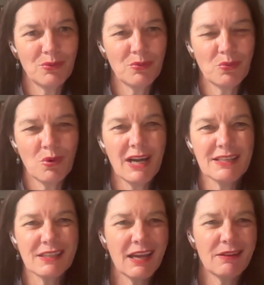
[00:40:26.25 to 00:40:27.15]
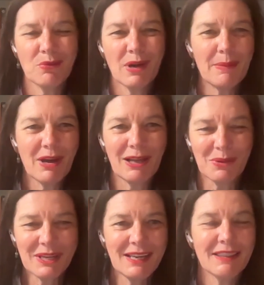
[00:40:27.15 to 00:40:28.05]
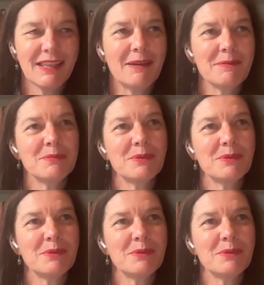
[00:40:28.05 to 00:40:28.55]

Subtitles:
Why is that? Why am I looking at that?